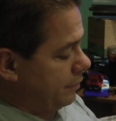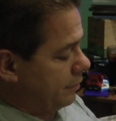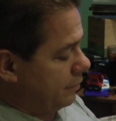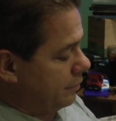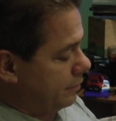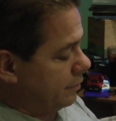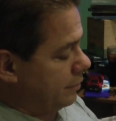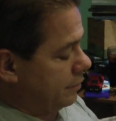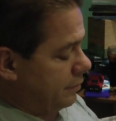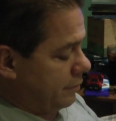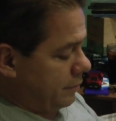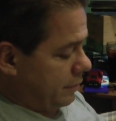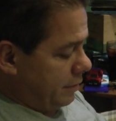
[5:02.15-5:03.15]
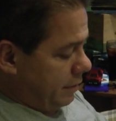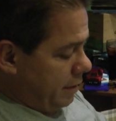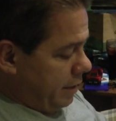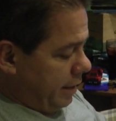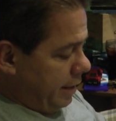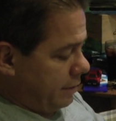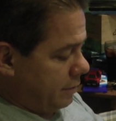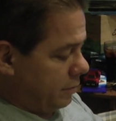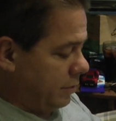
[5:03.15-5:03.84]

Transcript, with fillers: Yeah. Alright, that's